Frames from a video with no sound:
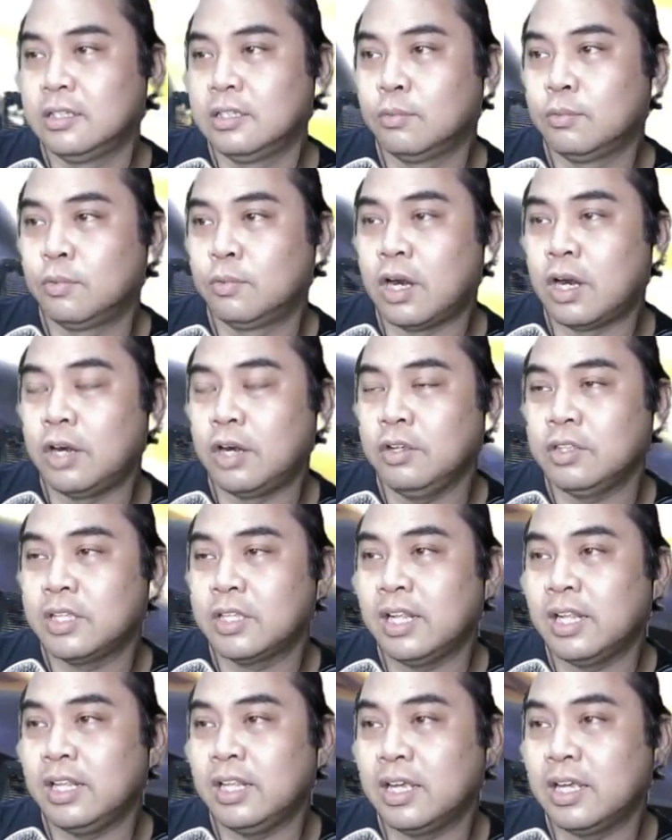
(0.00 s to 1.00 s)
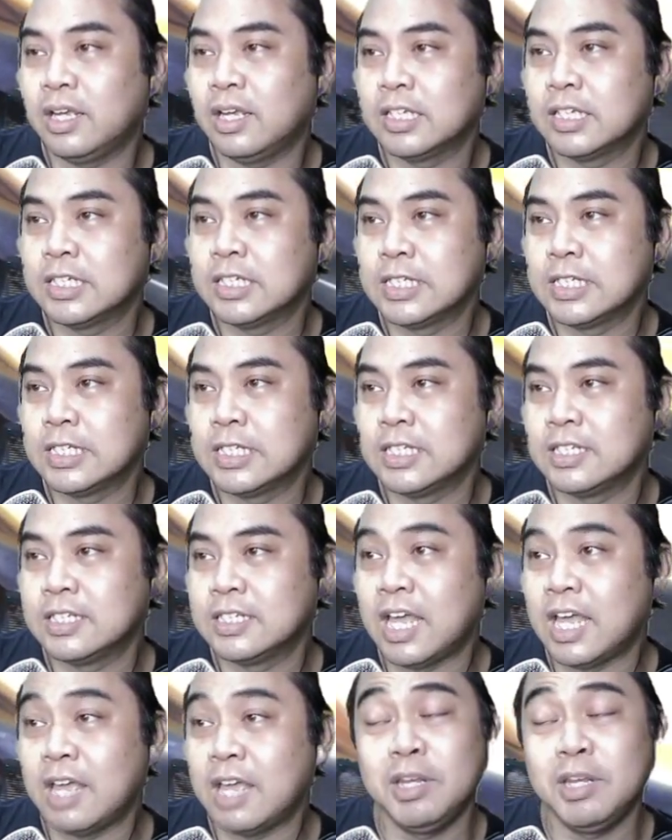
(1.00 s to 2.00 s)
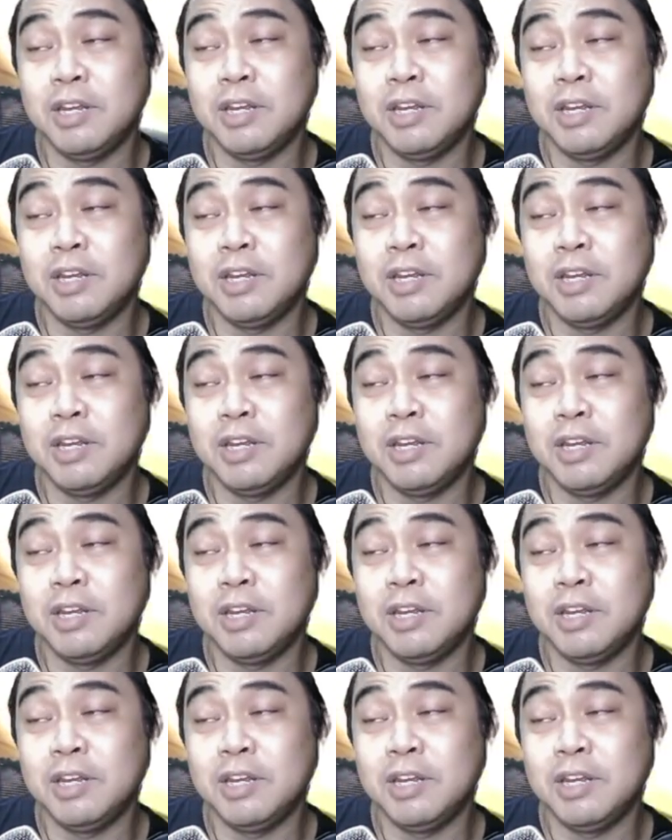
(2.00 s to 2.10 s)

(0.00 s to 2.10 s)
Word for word: Where are you, Talia? I've been